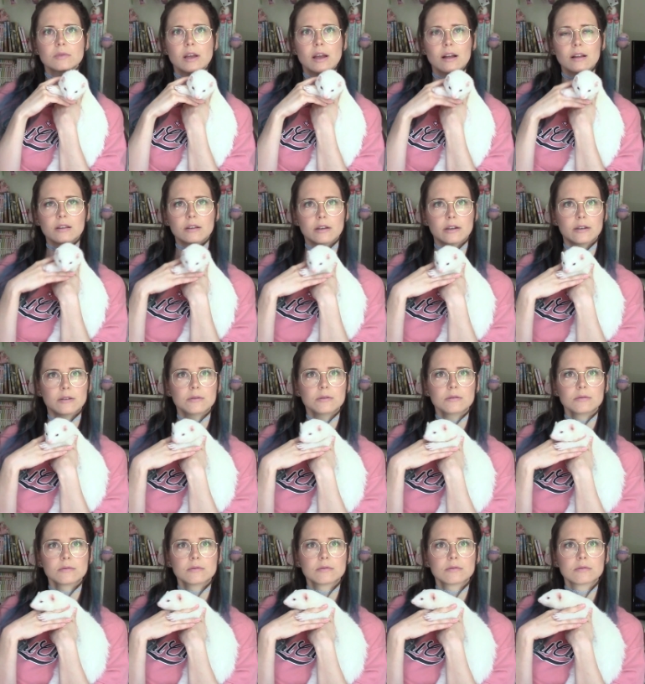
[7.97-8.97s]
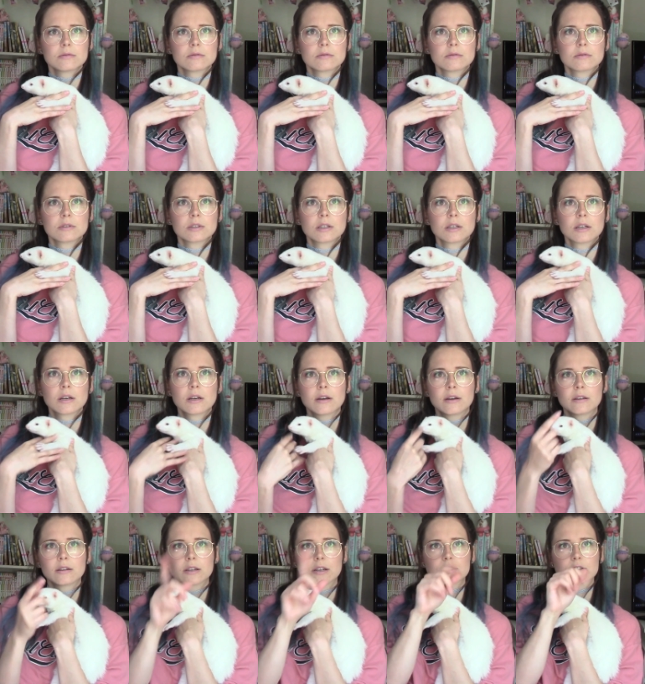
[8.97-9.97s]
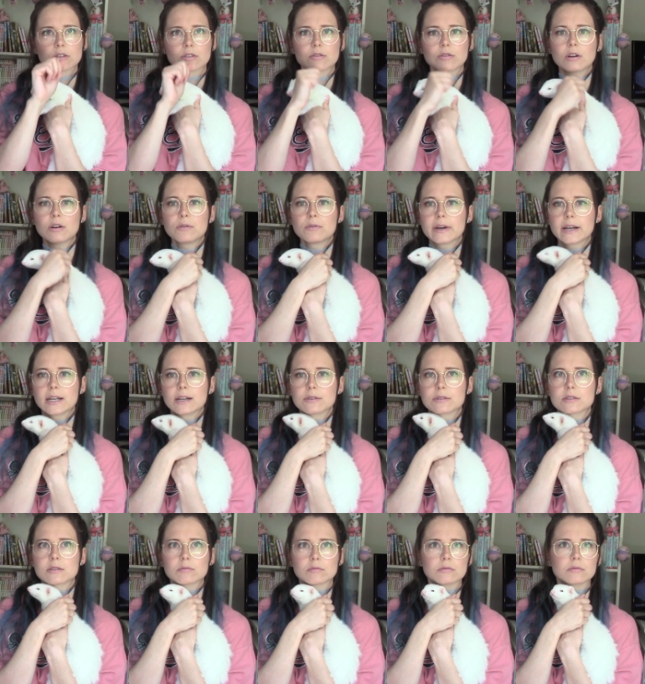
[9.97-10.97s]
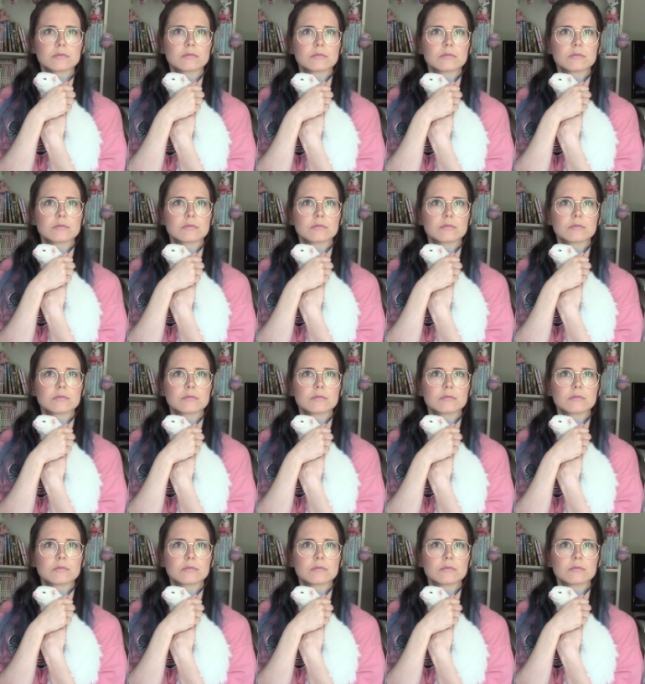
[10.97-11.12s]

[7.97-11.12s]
Hello? There's a crow right outside.